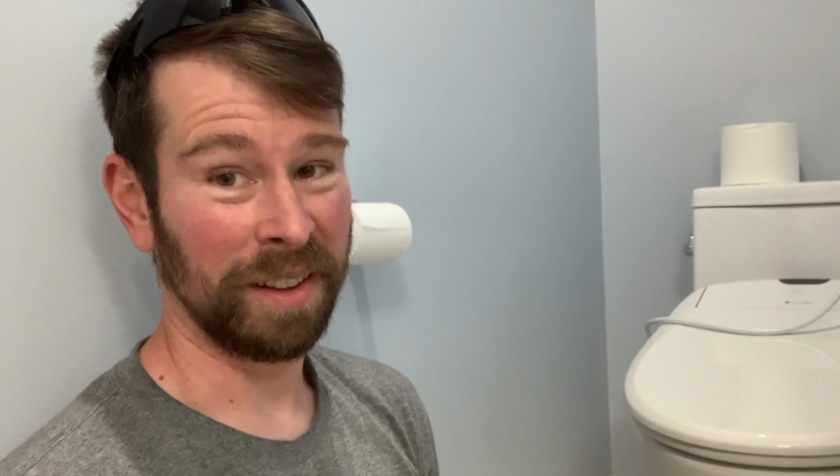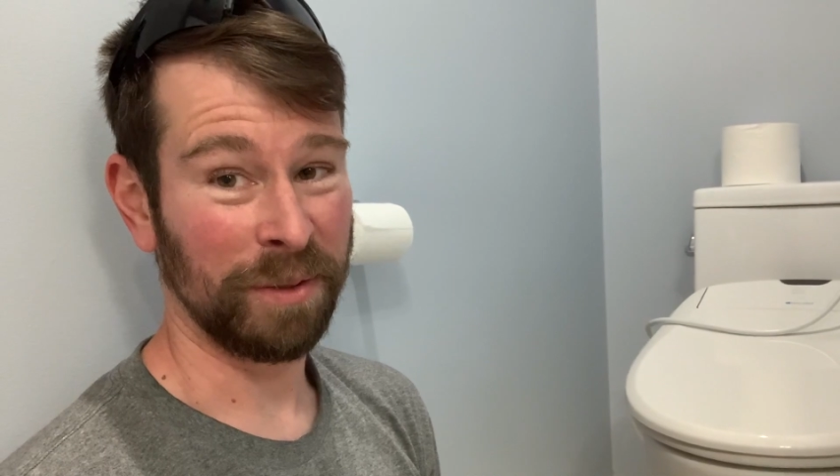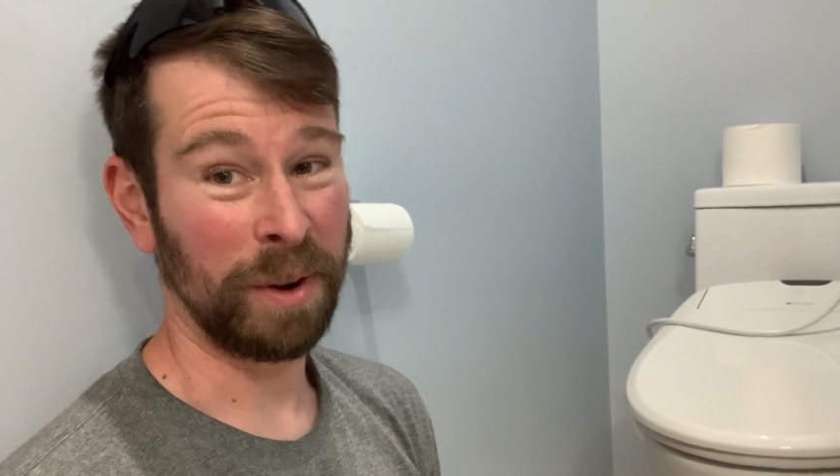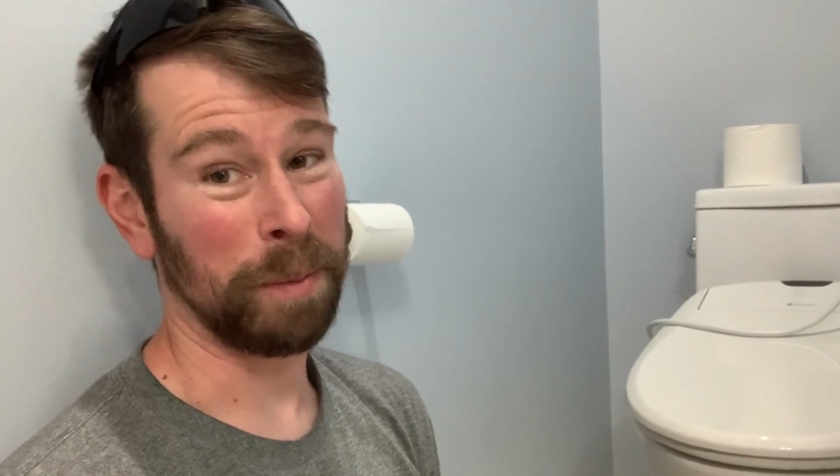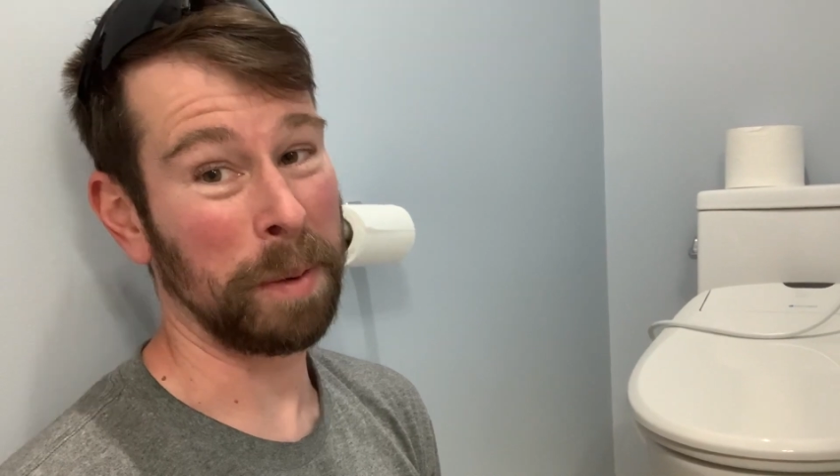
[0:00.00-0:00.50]
and if
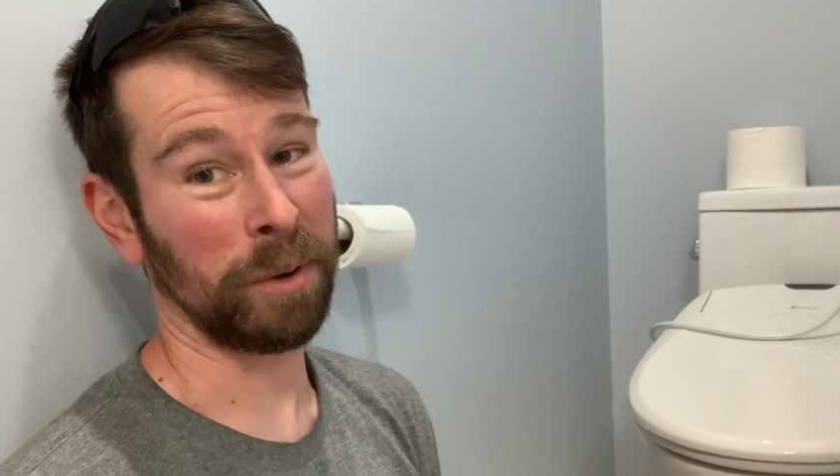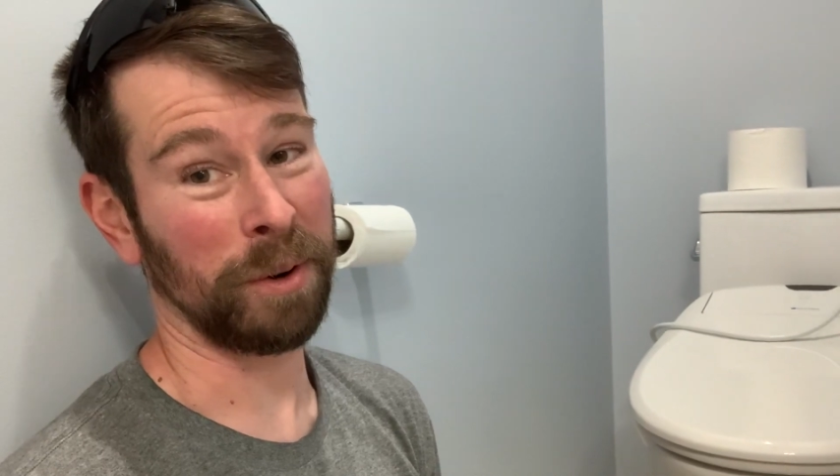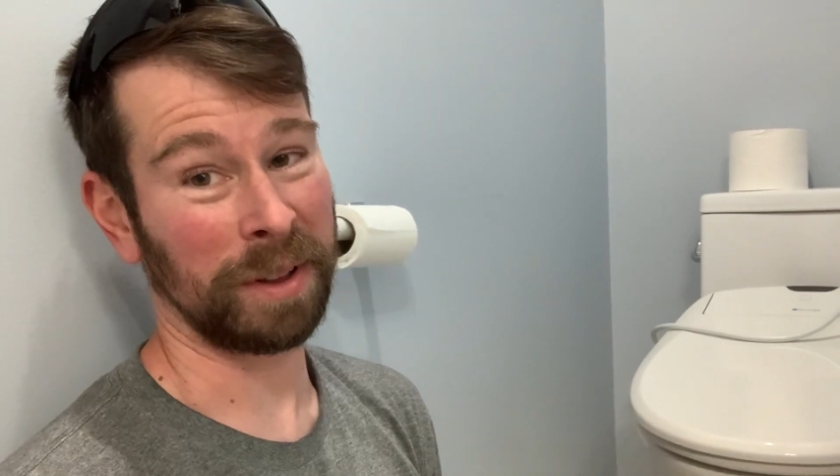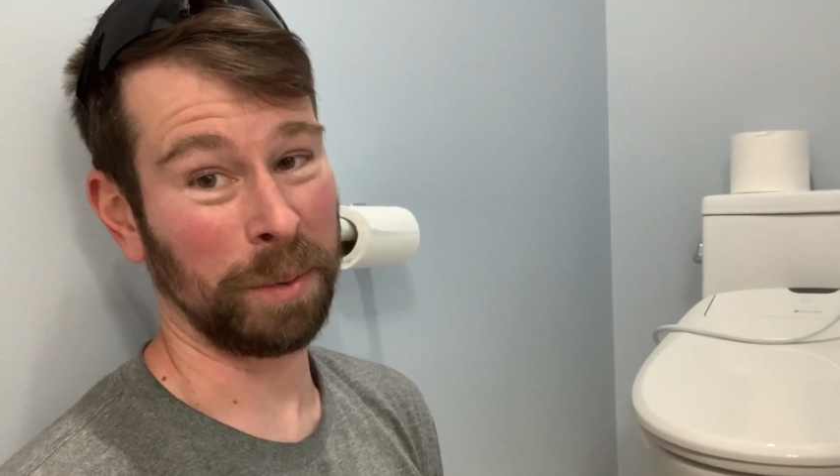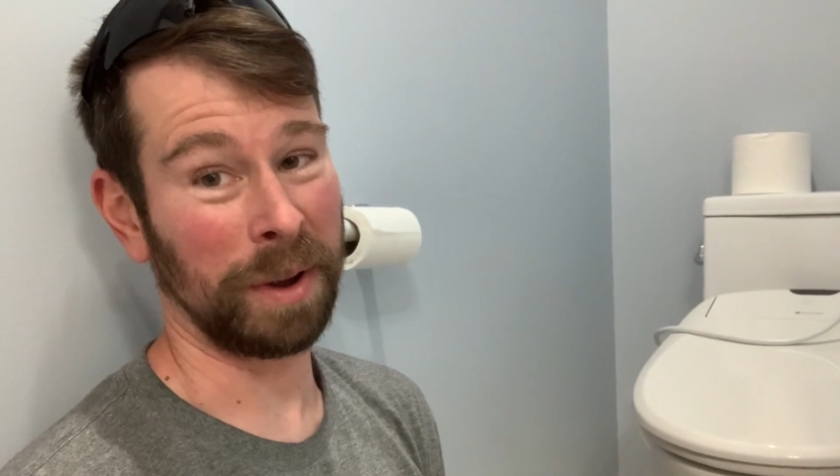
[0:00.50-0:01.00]
I remember
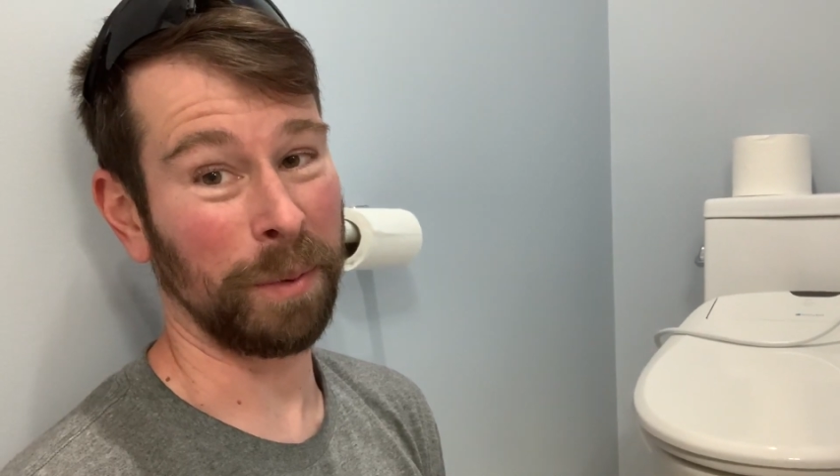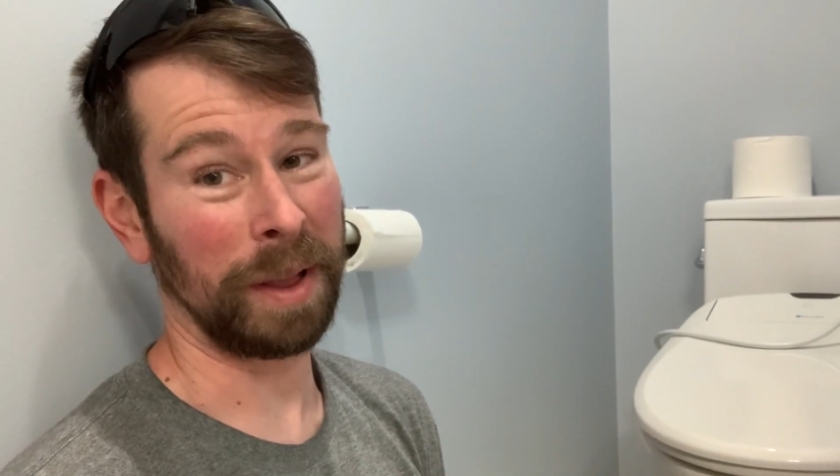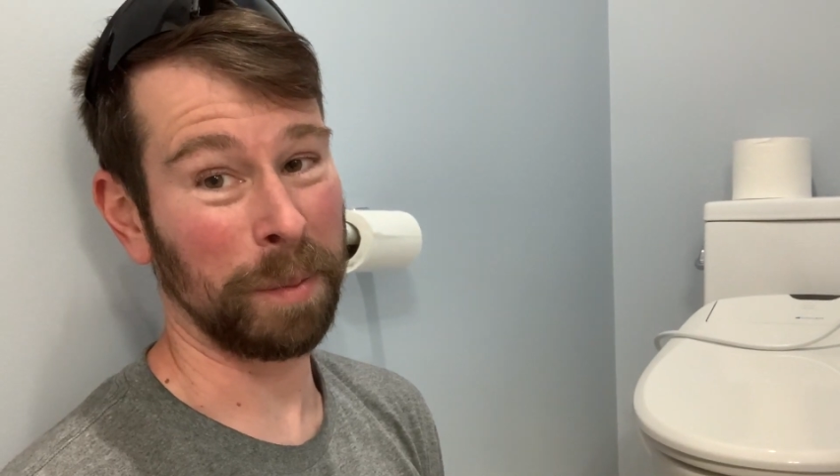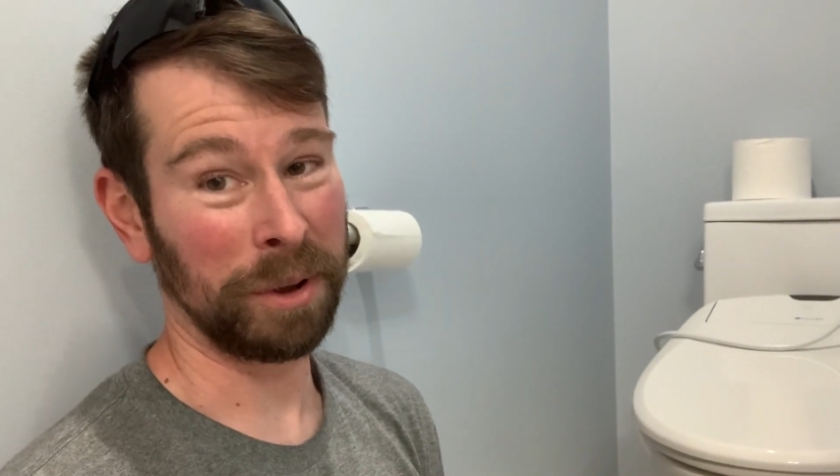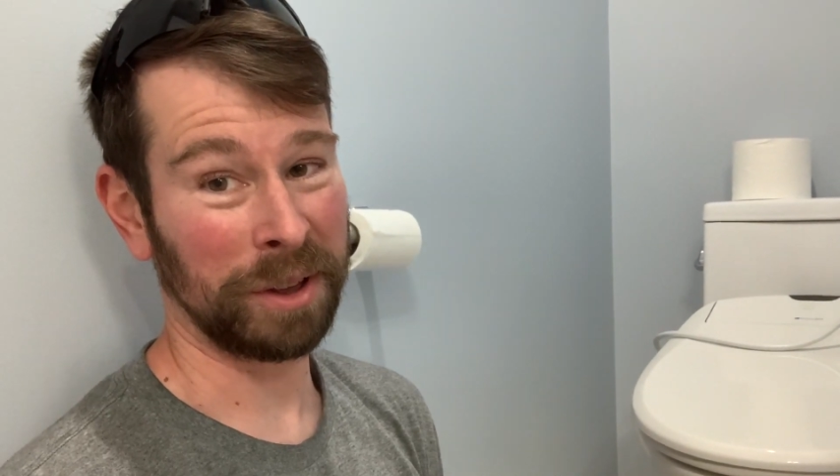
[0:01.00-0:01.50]
correctly, when I read up on